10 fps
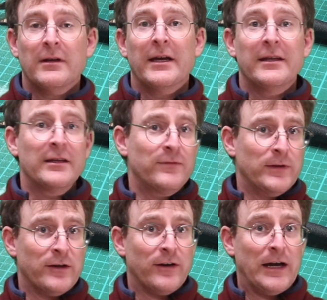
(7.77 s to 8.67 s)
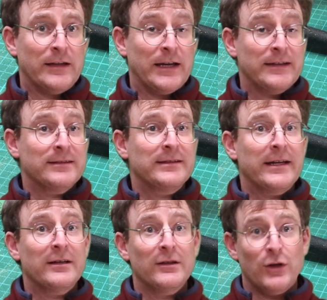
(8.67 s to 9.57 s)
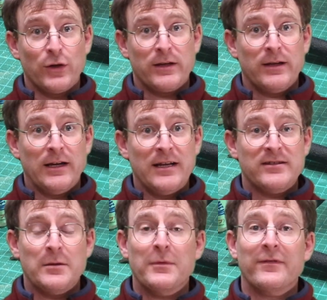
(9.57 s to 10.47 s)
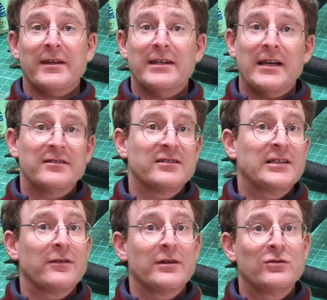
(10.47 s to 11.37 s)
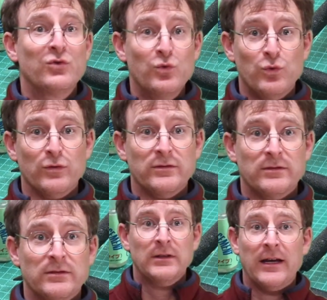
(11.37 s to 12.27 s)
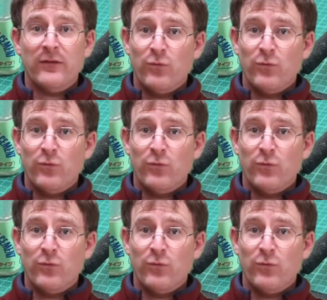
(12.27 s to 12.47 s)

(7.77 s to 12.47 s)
In this video, I'd like to take a look at some of the necessary tools as